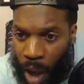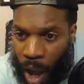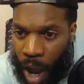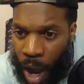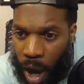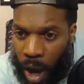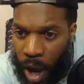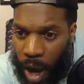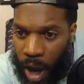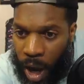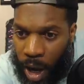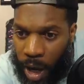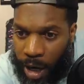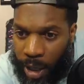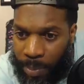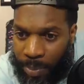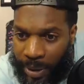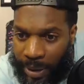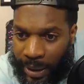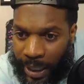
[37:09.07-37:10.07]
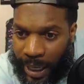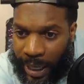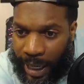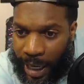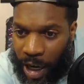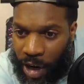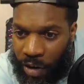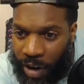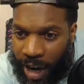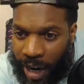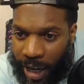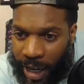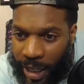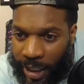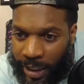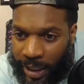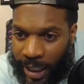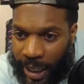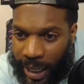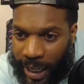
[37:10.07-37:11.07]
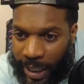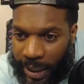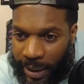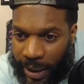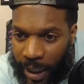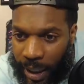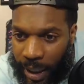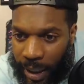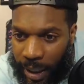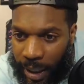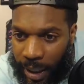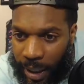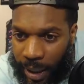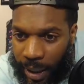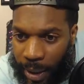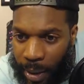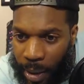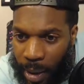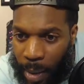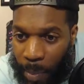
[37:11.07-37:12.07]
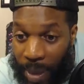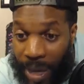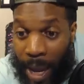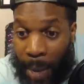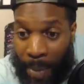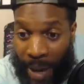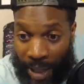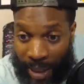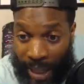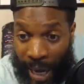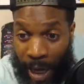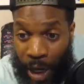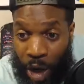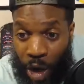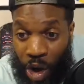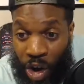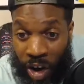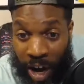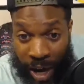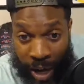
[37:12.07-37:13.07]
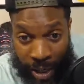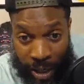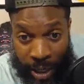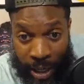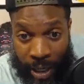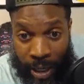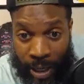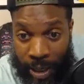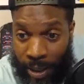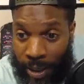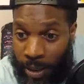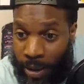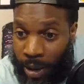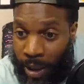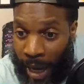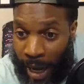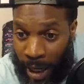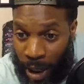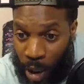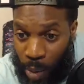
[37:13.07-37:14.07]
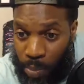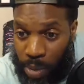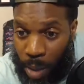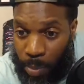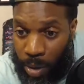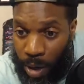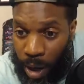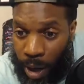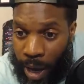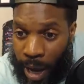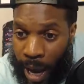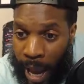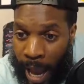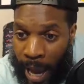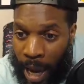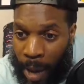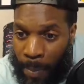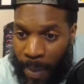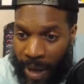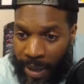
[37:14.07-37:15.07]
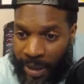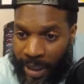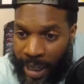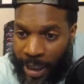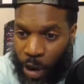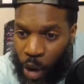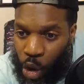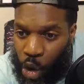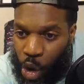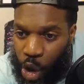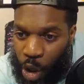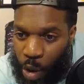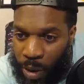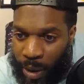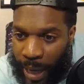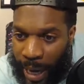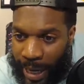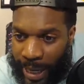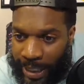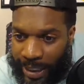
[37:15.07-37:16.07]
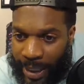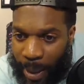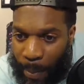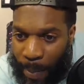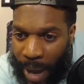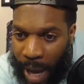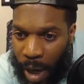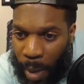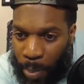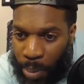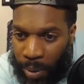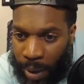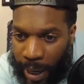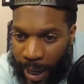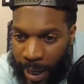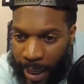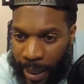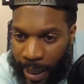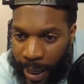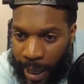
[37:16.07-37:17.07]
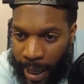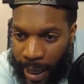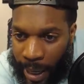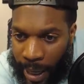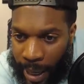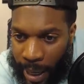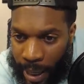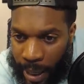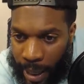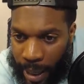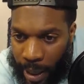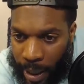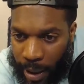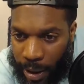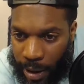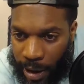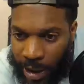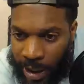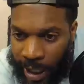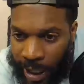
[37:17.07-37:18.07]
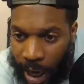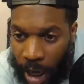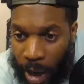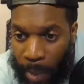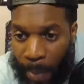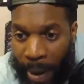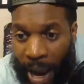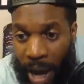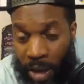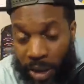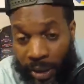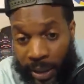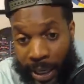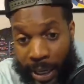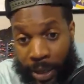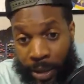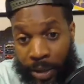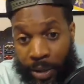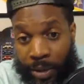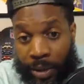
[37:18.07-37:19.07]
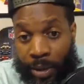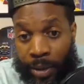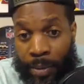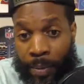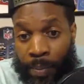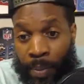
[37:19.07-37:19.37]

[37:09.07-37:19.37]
Let me see. Grant Yen says, but, yeah, man, thank you, Grant Yen. Thank you, bro. MA says, who do you think is the better play, Snell or Miles Sanders?